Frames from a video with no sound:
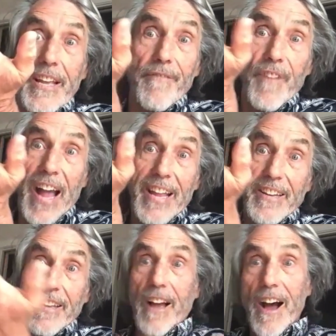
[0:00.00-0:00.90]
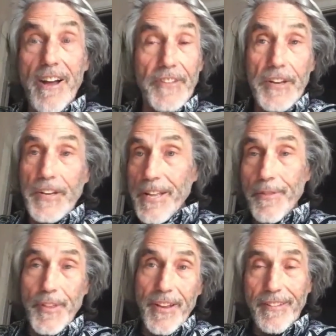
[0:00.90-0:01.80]
and finding.
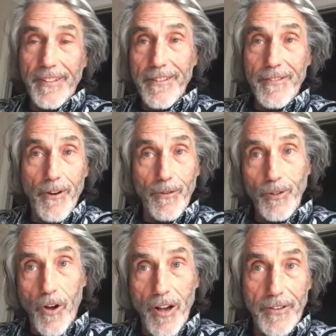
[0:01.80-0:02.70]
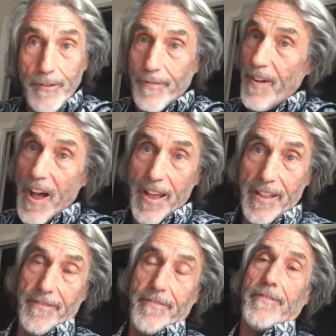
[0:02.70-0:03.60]
Underneath it, there's no loss or
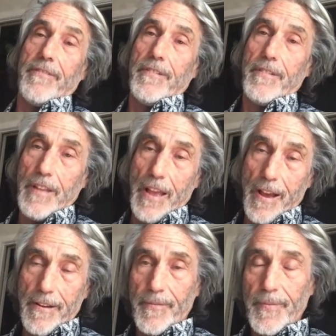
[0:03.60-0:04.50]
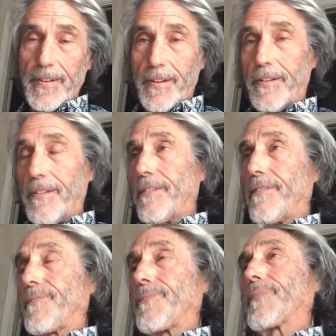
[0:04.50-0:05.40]
find. Yeah.
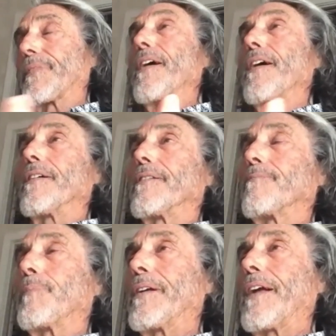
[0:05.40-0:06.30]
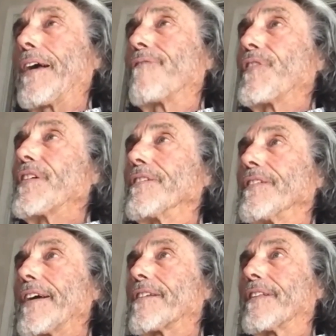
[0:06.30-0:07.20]
Yeah, but I feel
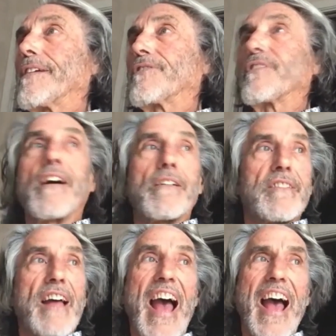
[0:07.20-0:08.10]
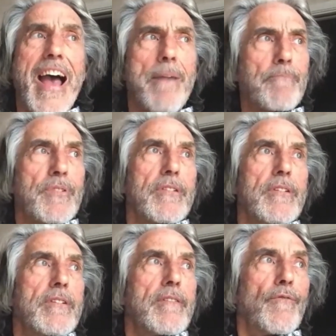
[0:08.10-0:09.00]
like there's a apt
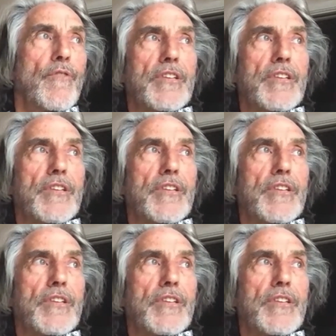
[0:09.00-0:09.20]
free